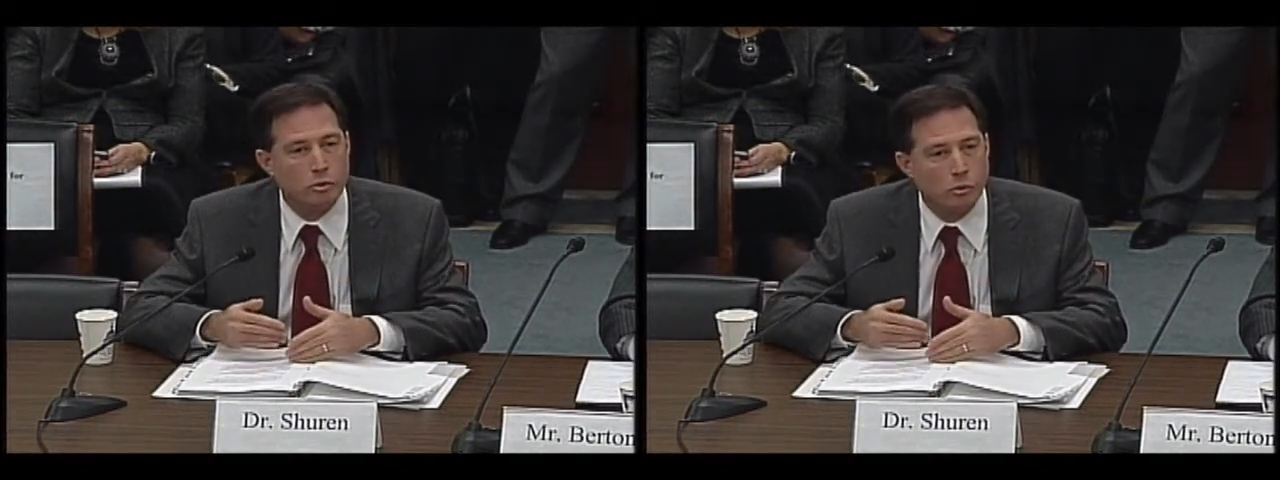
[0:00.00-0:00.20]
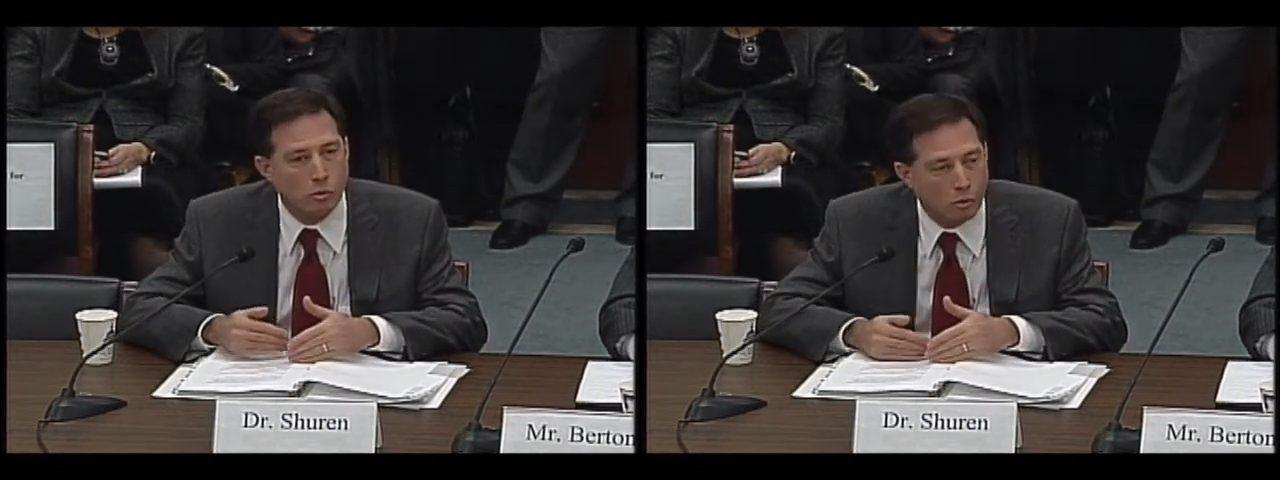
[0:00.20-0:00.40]

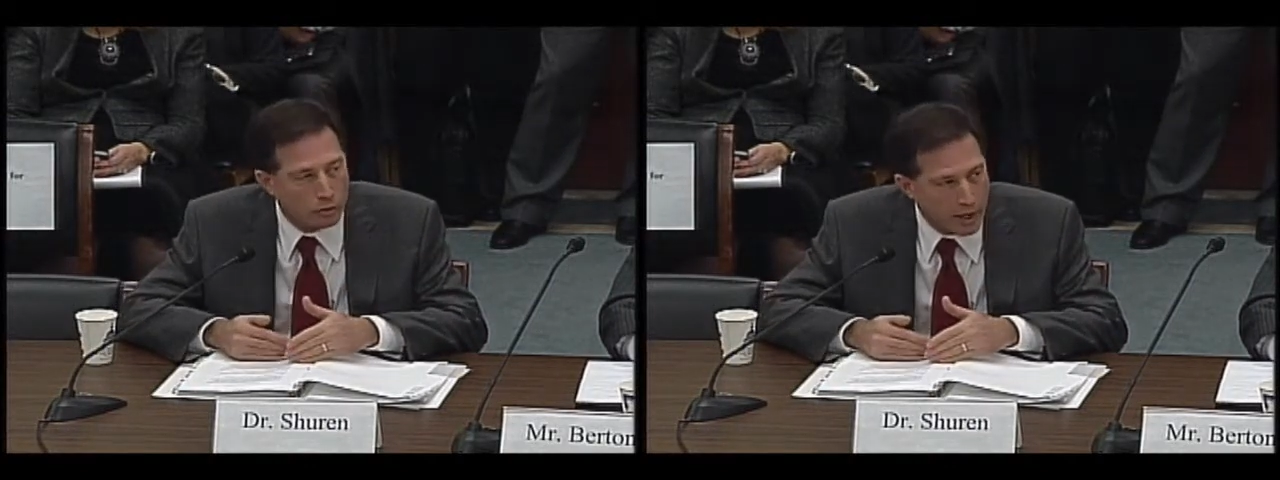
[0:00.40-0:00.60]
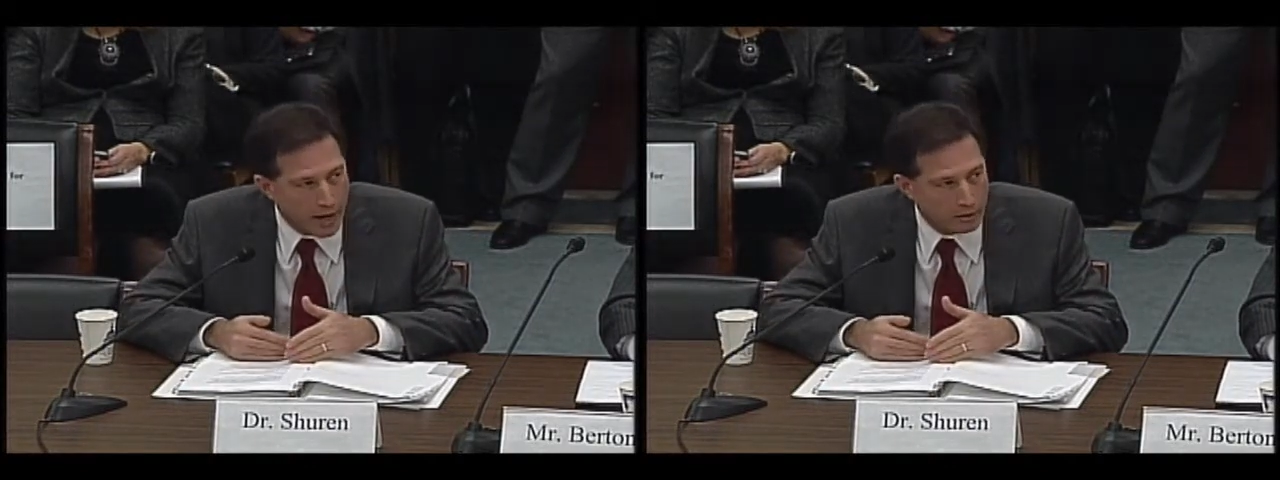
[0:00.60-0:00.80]
all
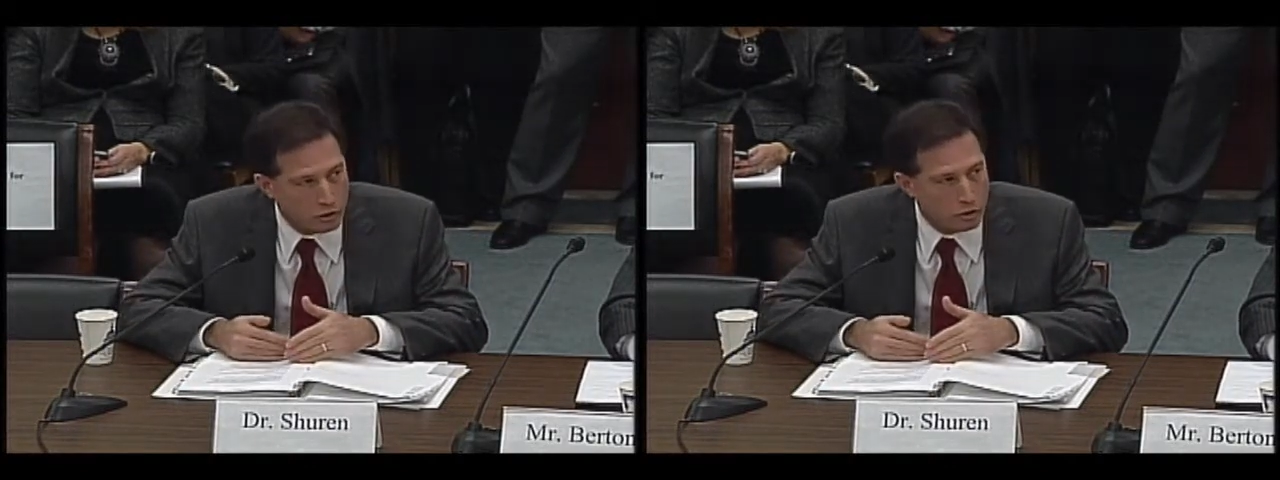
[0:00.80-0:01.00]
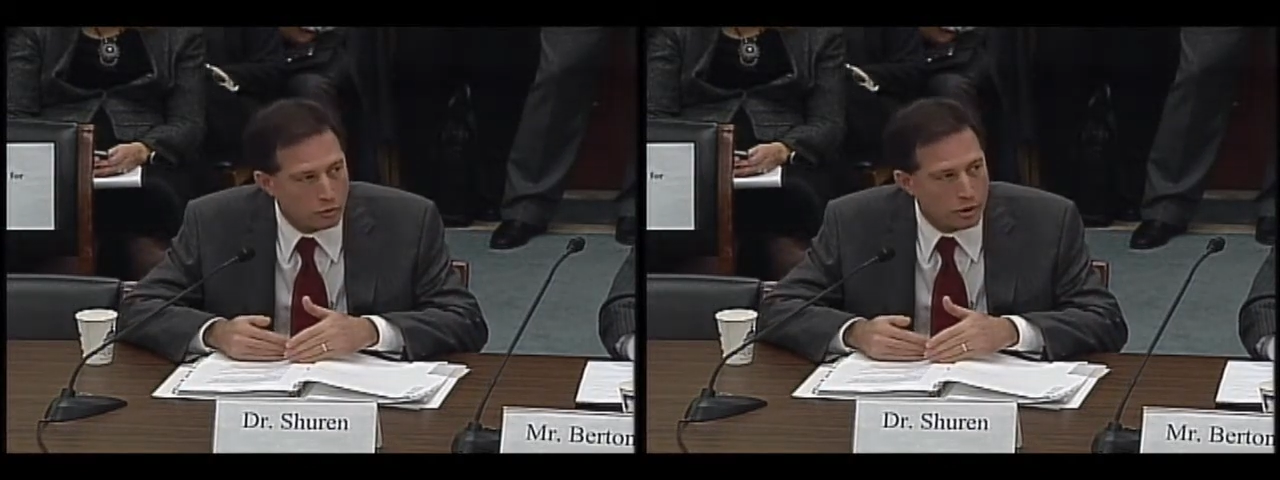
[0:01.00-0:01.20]
the
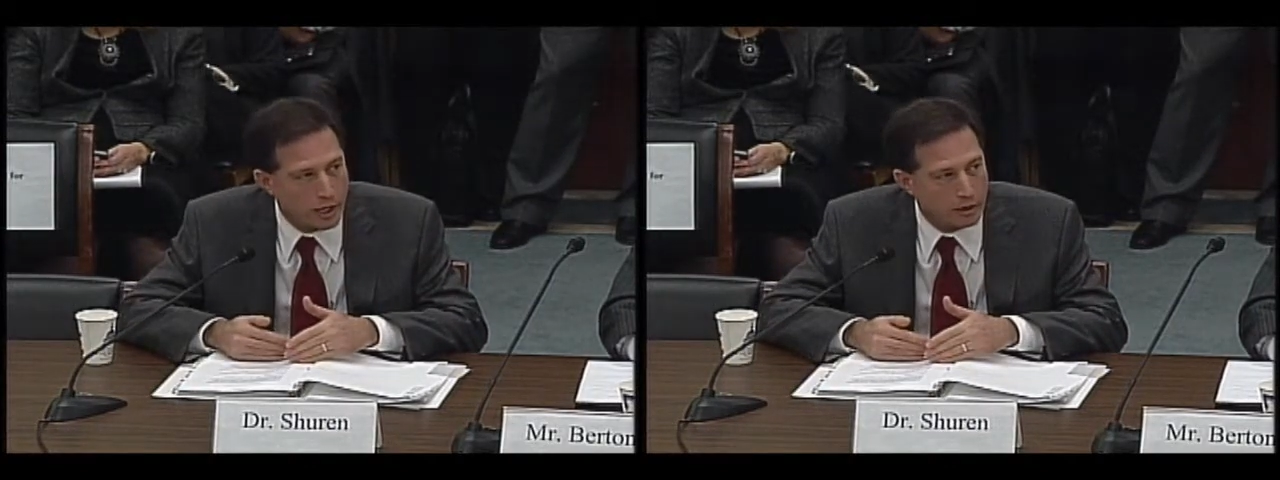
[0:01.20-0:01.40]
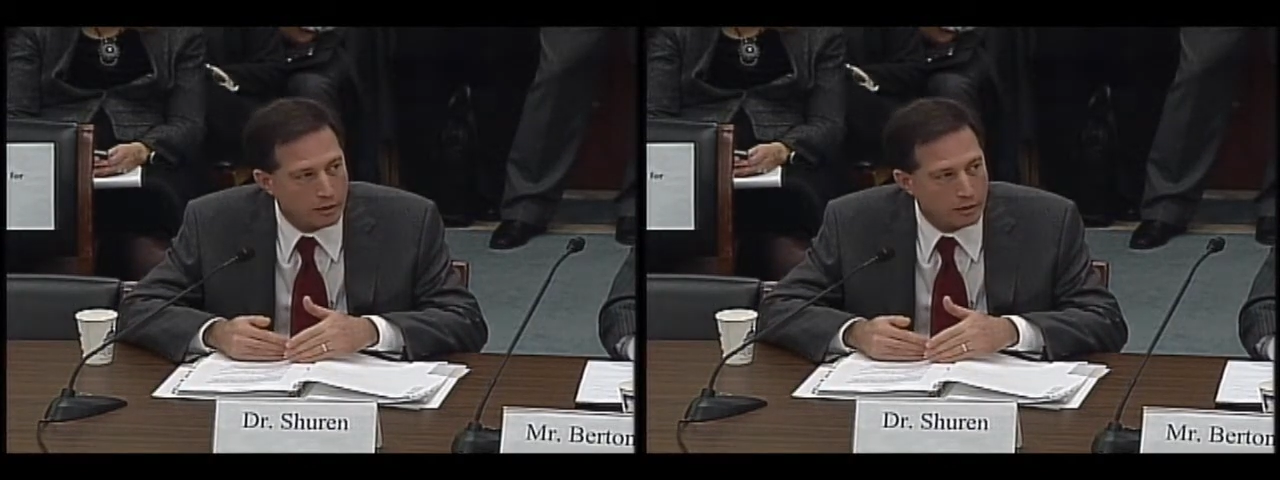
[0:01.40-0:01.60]
actions we're
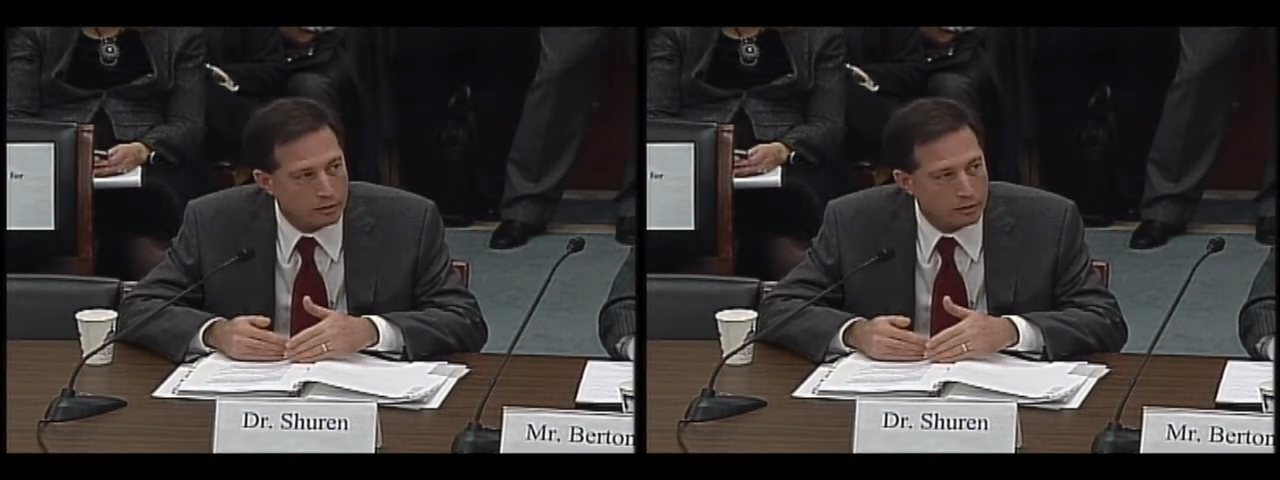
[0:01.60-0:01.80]
taking,